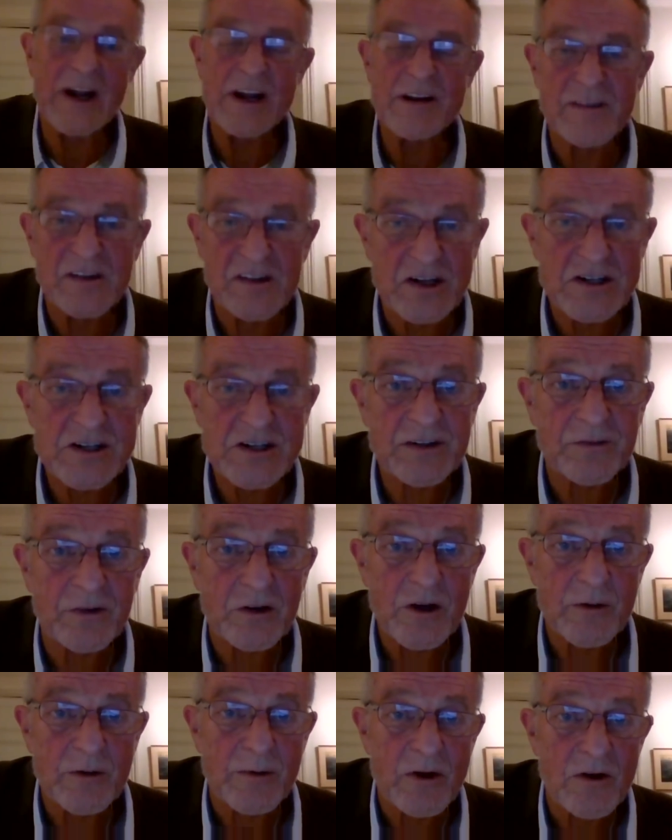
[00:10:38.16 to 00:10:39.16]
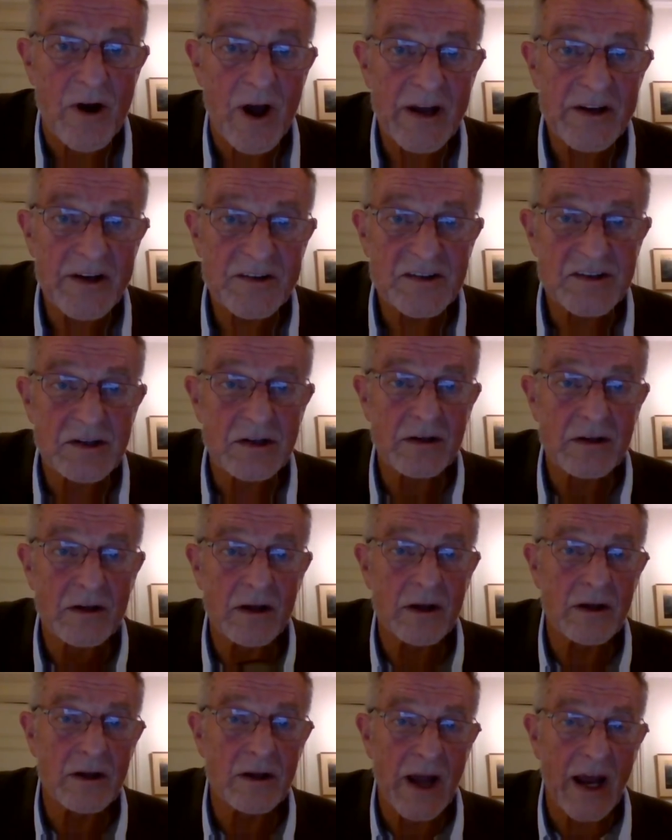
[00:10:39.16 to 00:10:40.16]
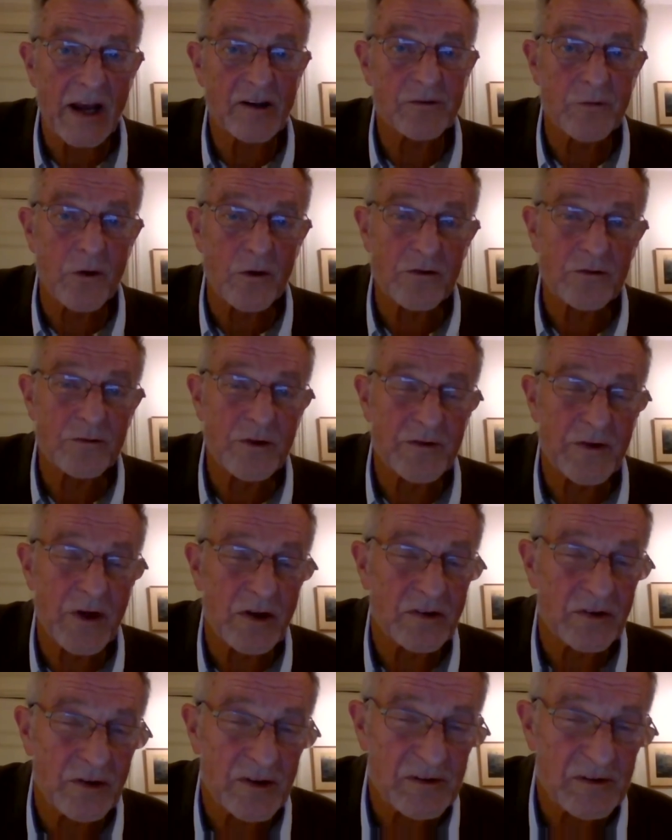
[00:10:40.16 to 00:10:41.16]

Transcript: Physicians for Human Rights, henceforth referred to as